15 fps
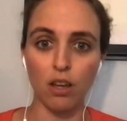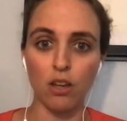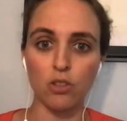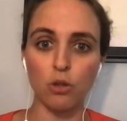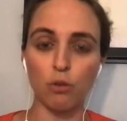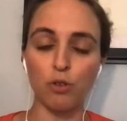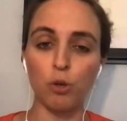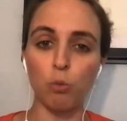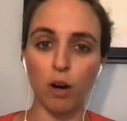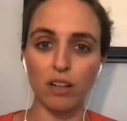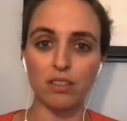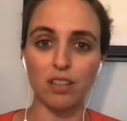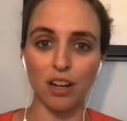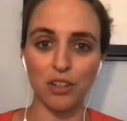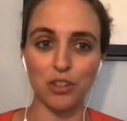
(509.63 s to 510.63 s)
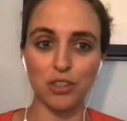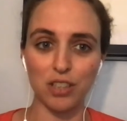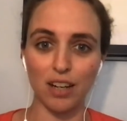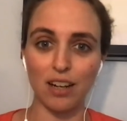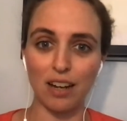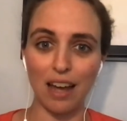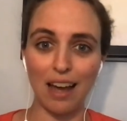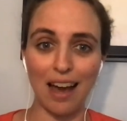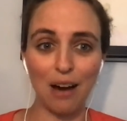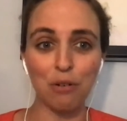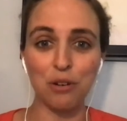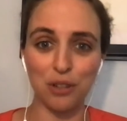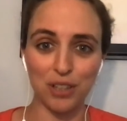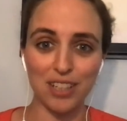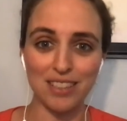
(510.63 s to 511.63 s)
So if you want to understand how
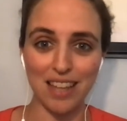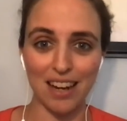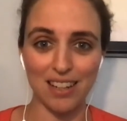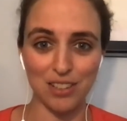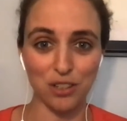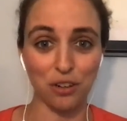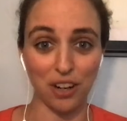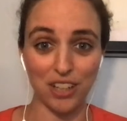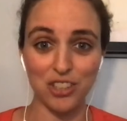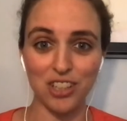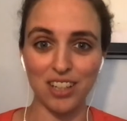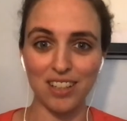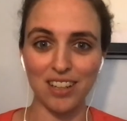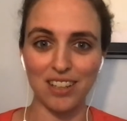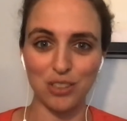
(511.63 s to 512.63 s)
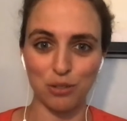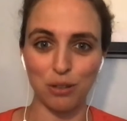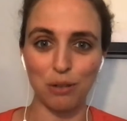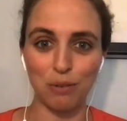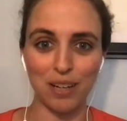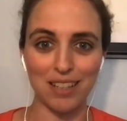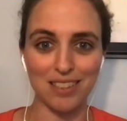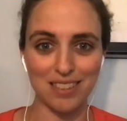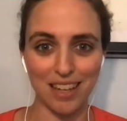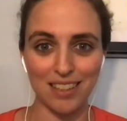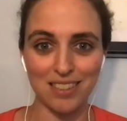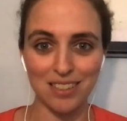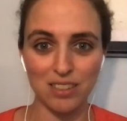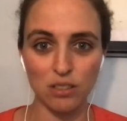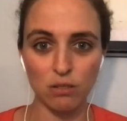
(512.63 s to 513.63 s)
good is that integration at doing what it
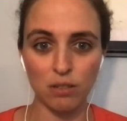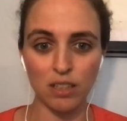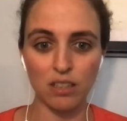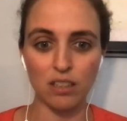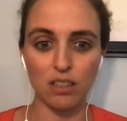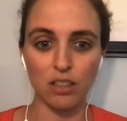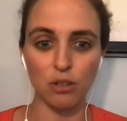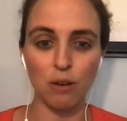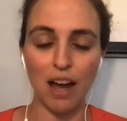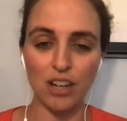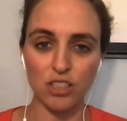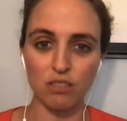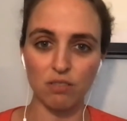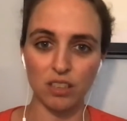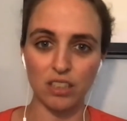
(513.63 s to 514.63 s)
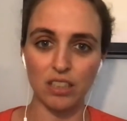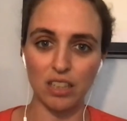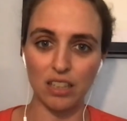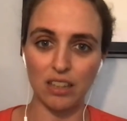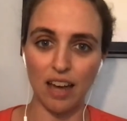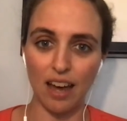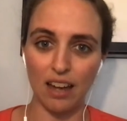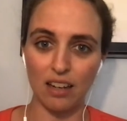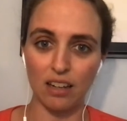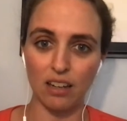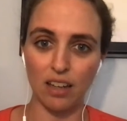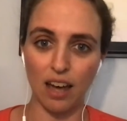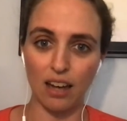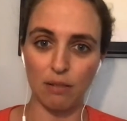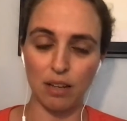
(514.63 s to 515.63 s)
says it's doing, you actually really need that
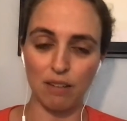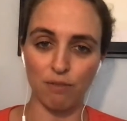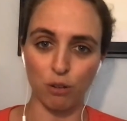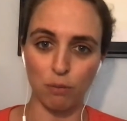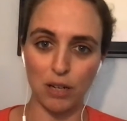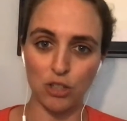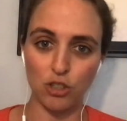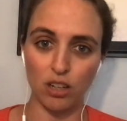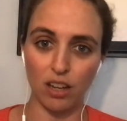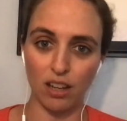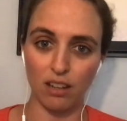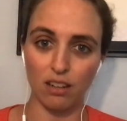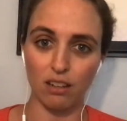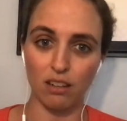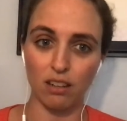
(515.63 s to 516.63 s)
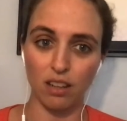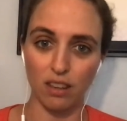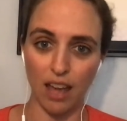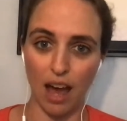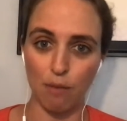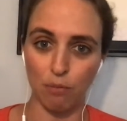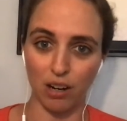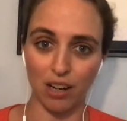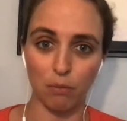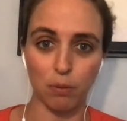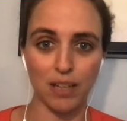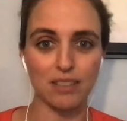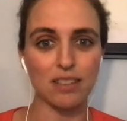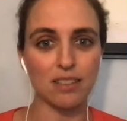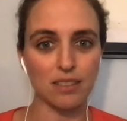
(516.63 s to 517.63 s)
information in the app
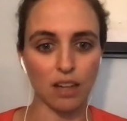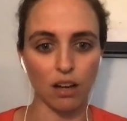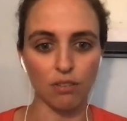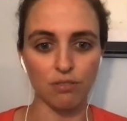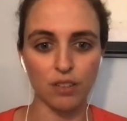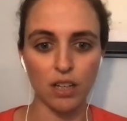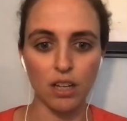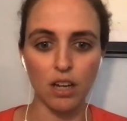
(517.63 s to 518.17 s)
marketplace itself.